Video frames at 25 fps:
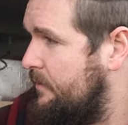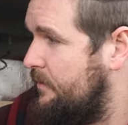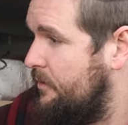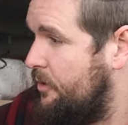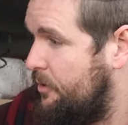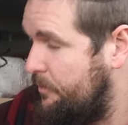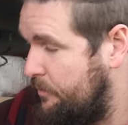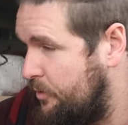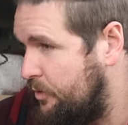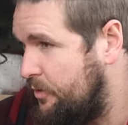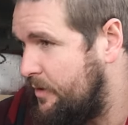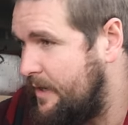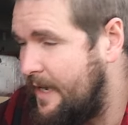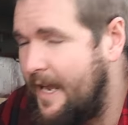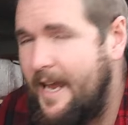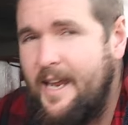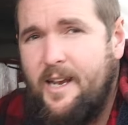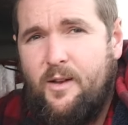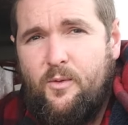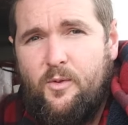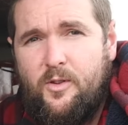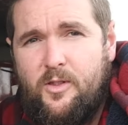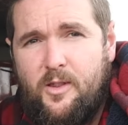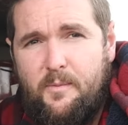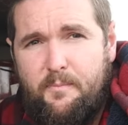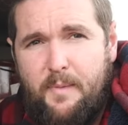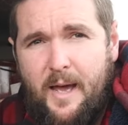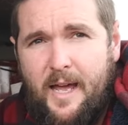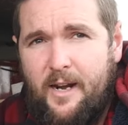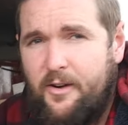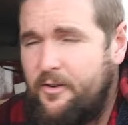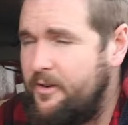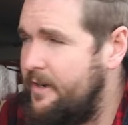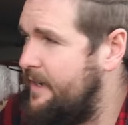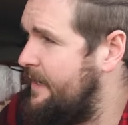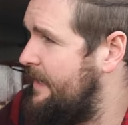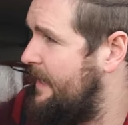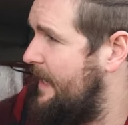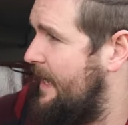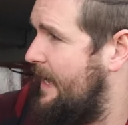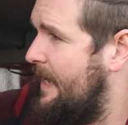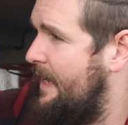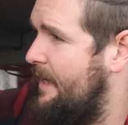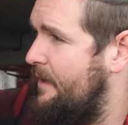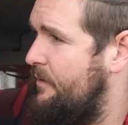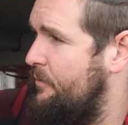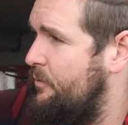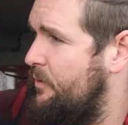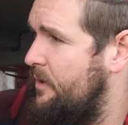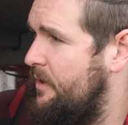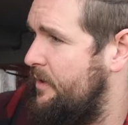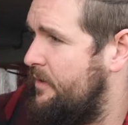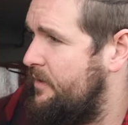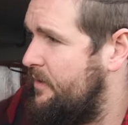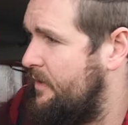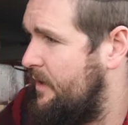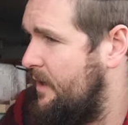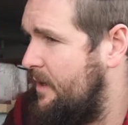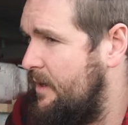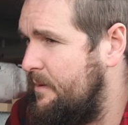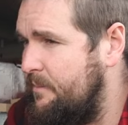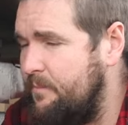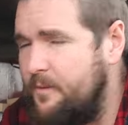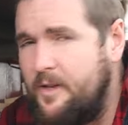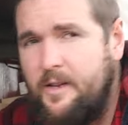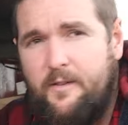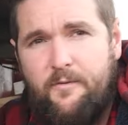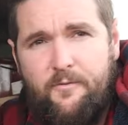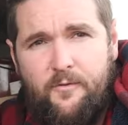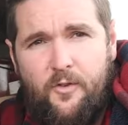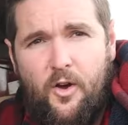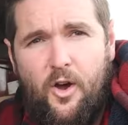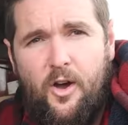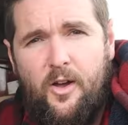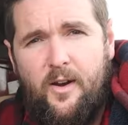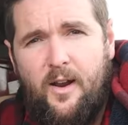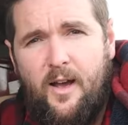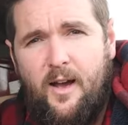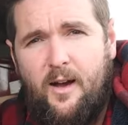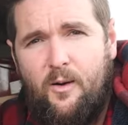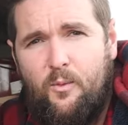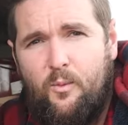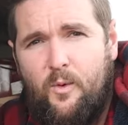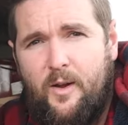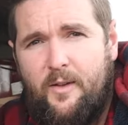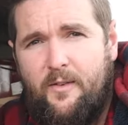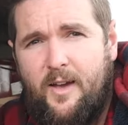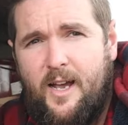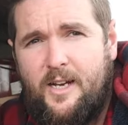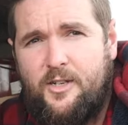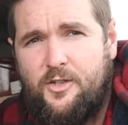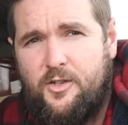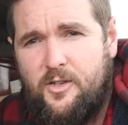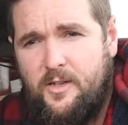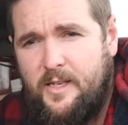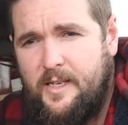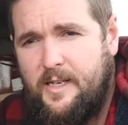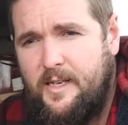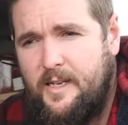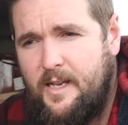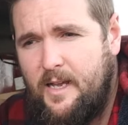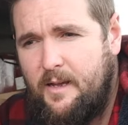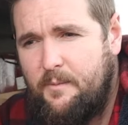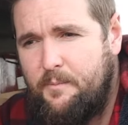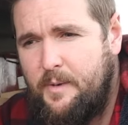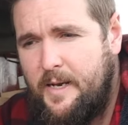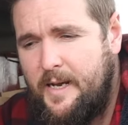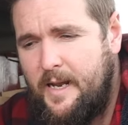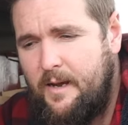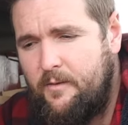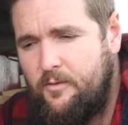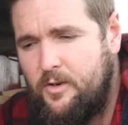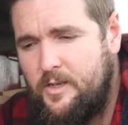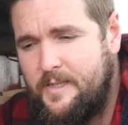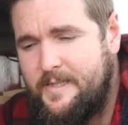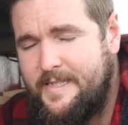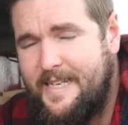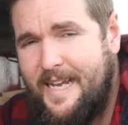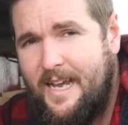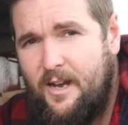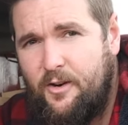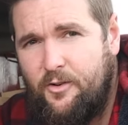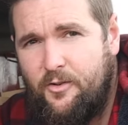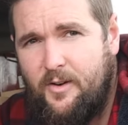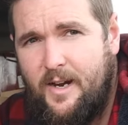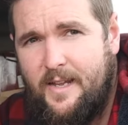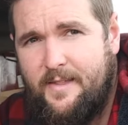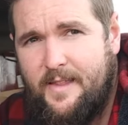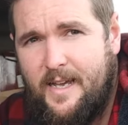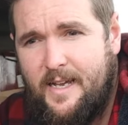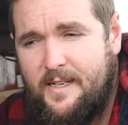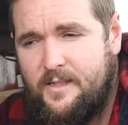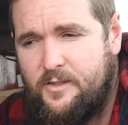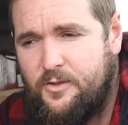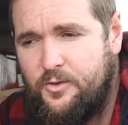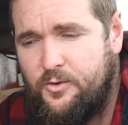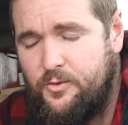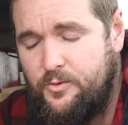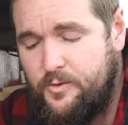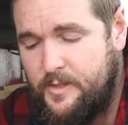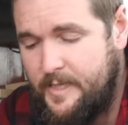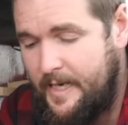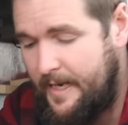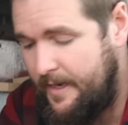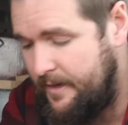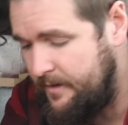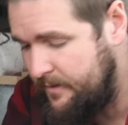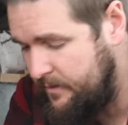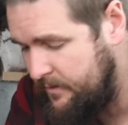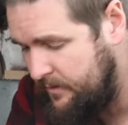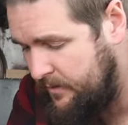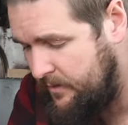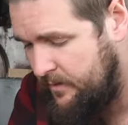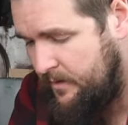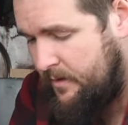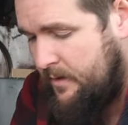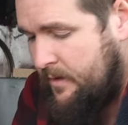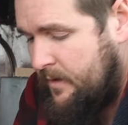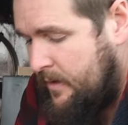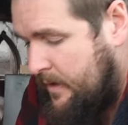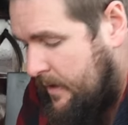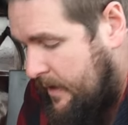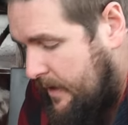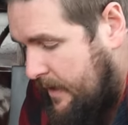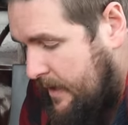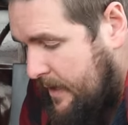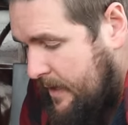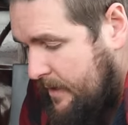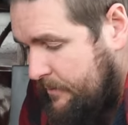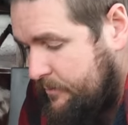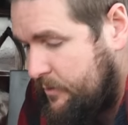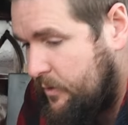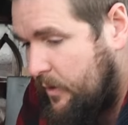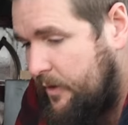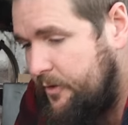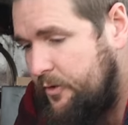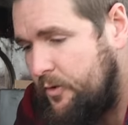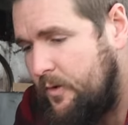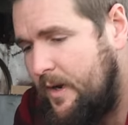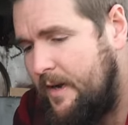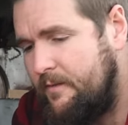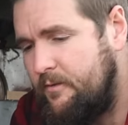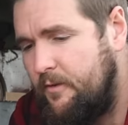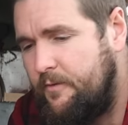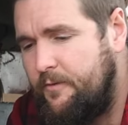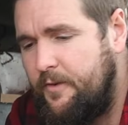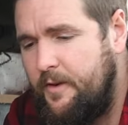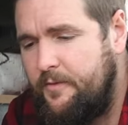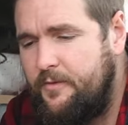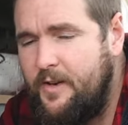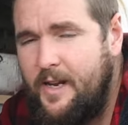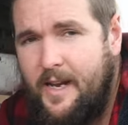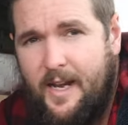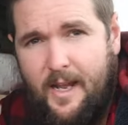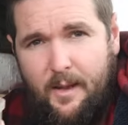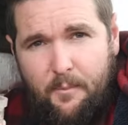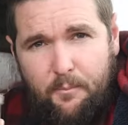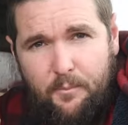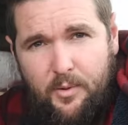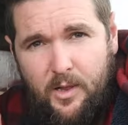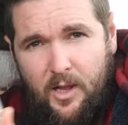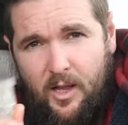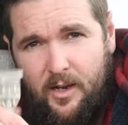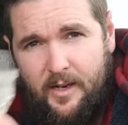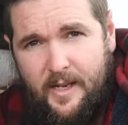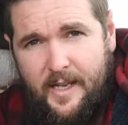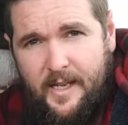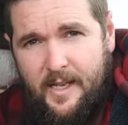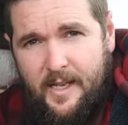communicating with the battery and with the inverter, we've actually been able to downgrade that to 10. So I do have a 15 amp plug